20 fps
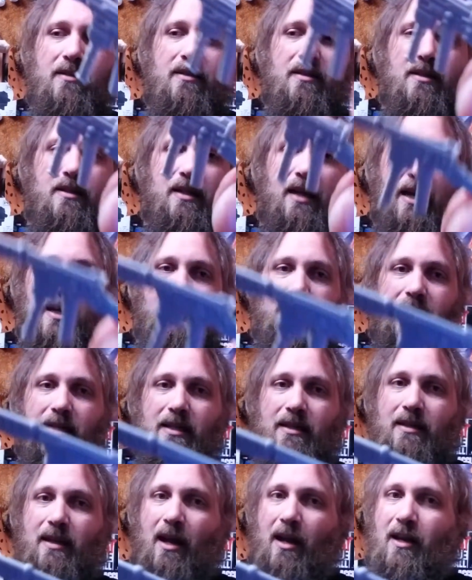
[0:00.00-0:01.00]
to
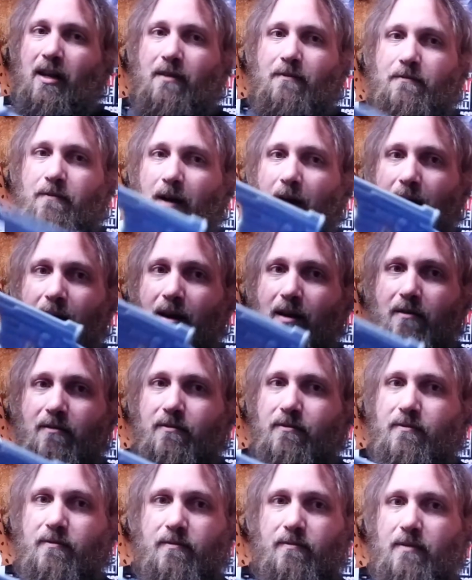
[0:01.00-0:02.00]
1995
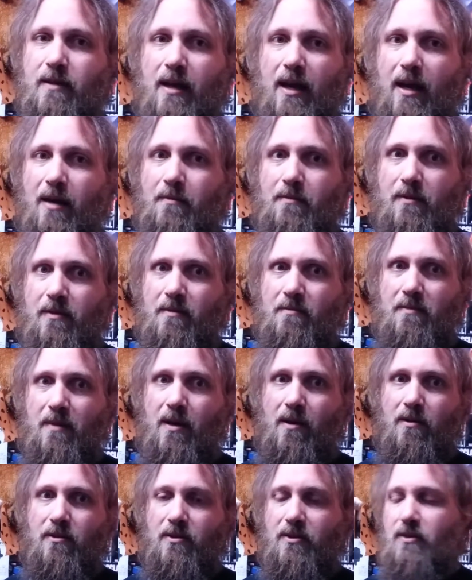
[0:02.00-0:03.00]
at the
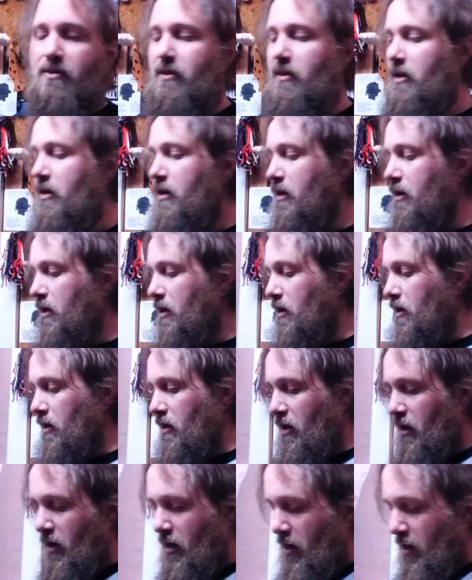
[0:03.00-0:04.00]
most.
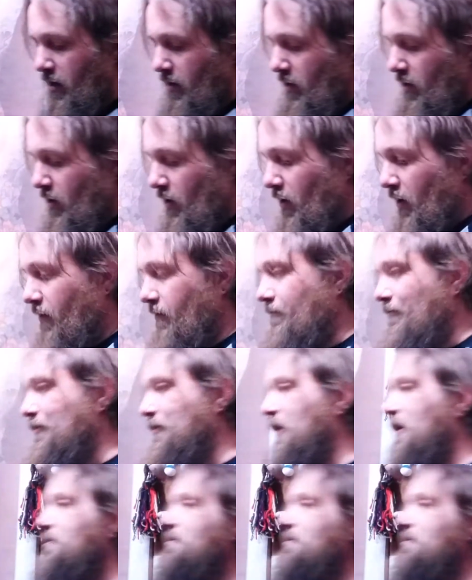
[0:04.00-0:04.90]
You know, I haven't bought